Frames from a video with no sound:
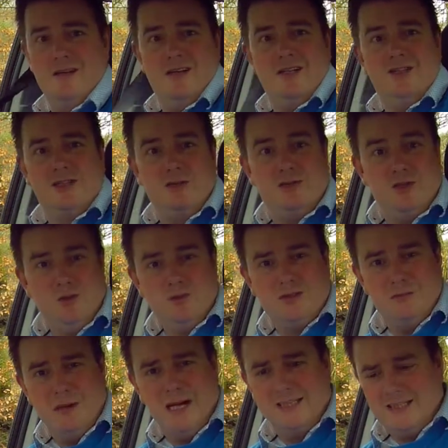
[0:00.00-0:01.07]
So it's an
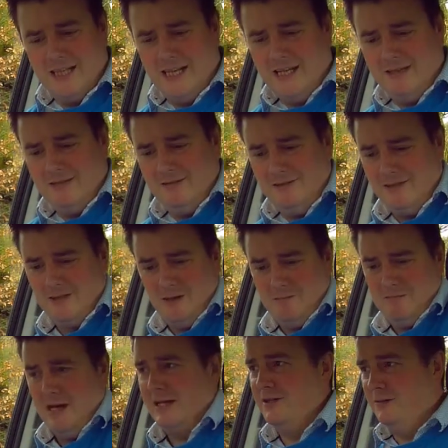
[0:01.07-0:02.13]
automatic, there's no
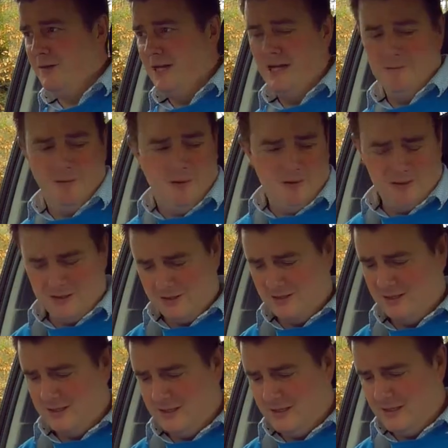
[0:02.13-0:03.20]
manual gearbox,
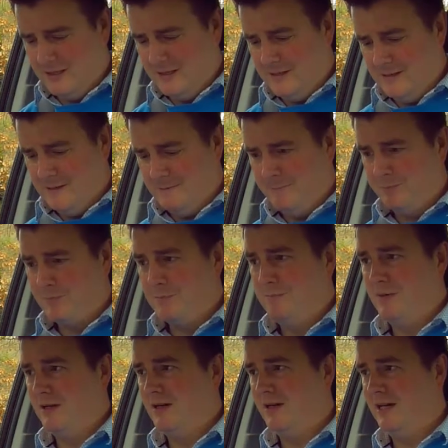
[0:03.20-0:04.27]

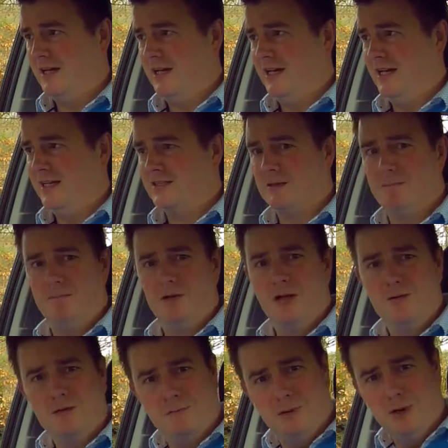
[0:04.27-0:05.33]
but it's a
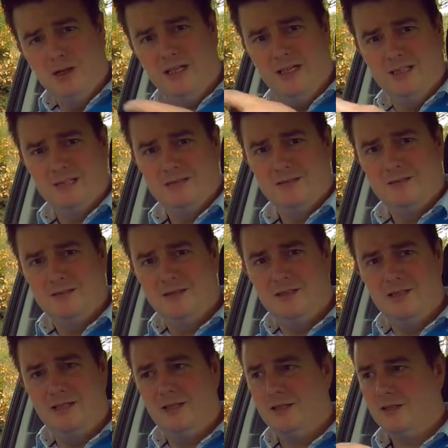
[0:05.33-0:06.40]
load of pulleys
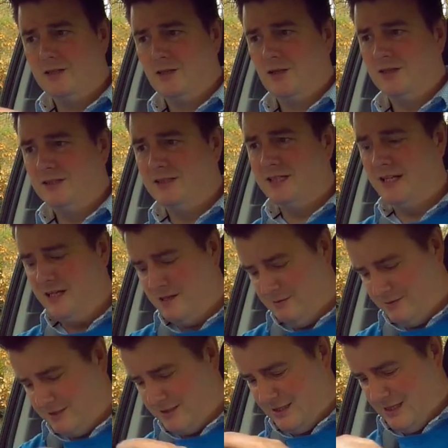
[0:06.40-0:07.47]

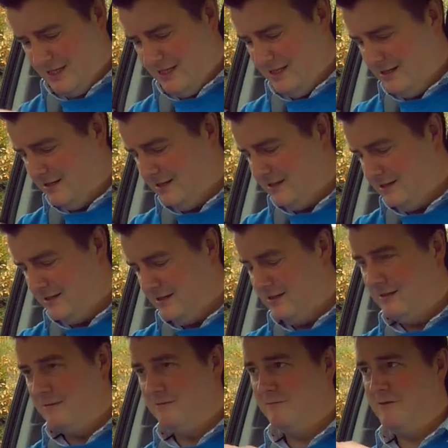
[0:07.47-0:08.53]
continuously
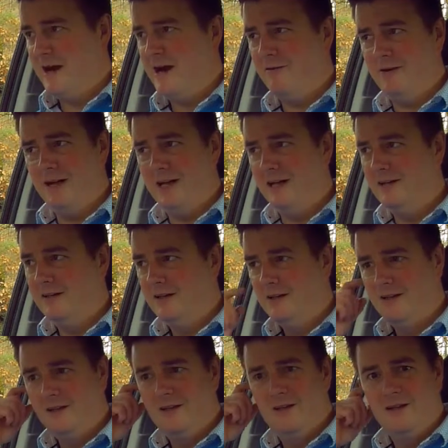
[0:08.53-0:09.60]
varying
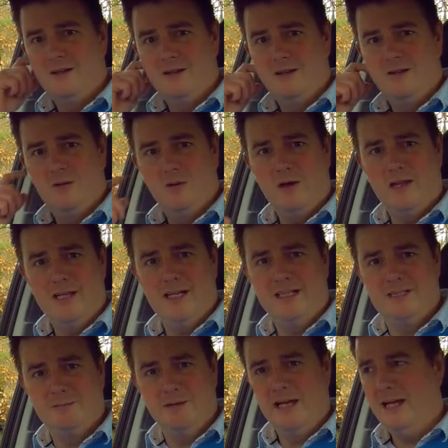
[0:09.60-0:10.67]
where they need
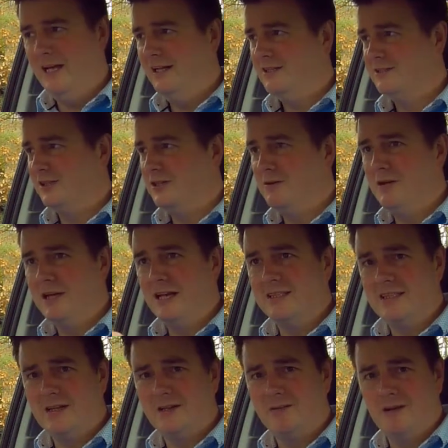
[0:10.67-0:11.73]
to be so you can get
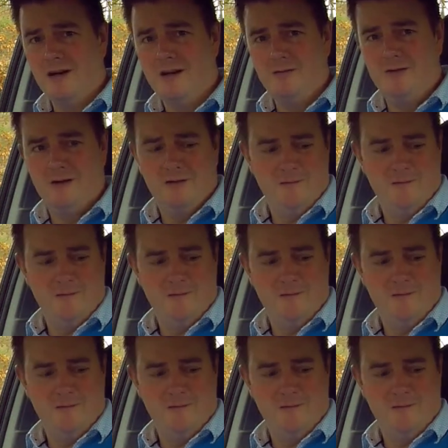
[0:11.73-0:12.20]
down the road.